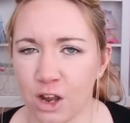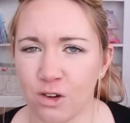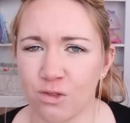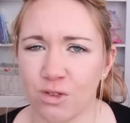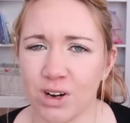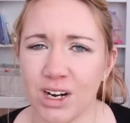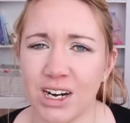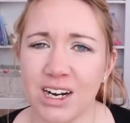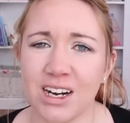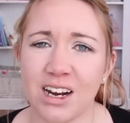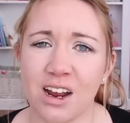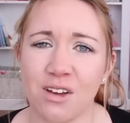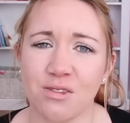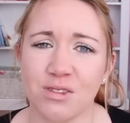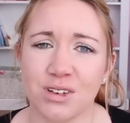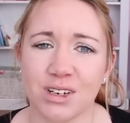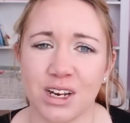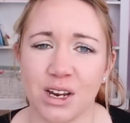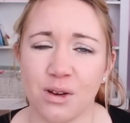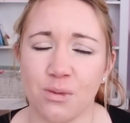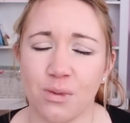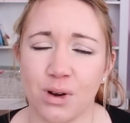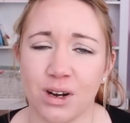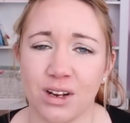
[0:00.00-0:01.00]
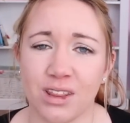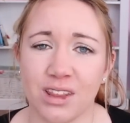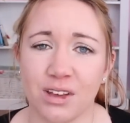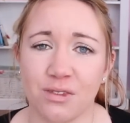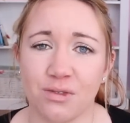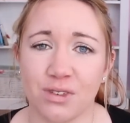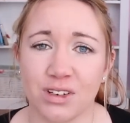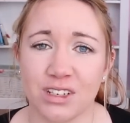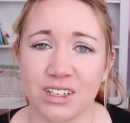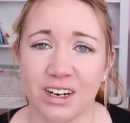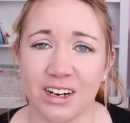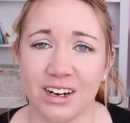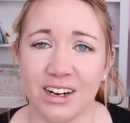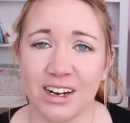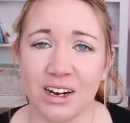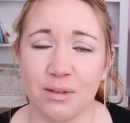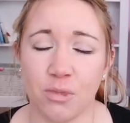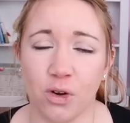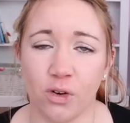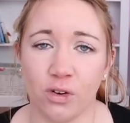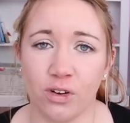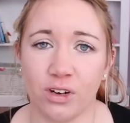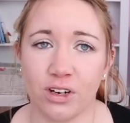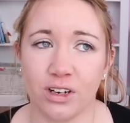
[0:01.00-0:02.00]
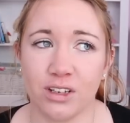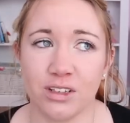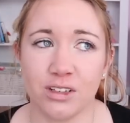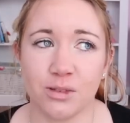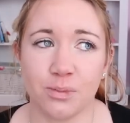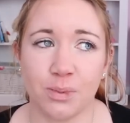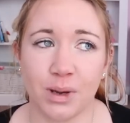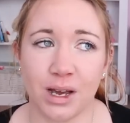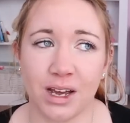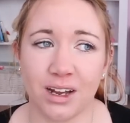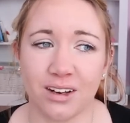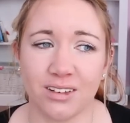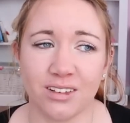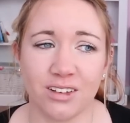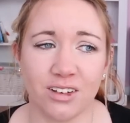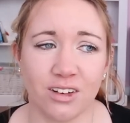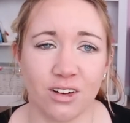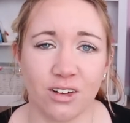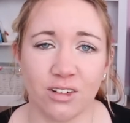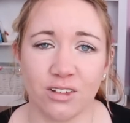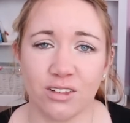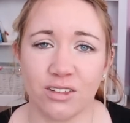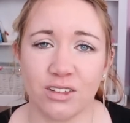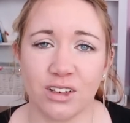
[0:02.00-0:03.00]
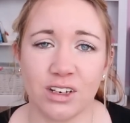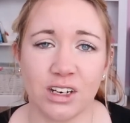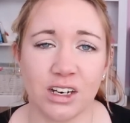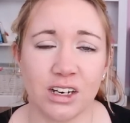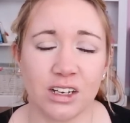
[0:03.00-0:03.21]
I'd really love to get one of their fertility monitors, but you know,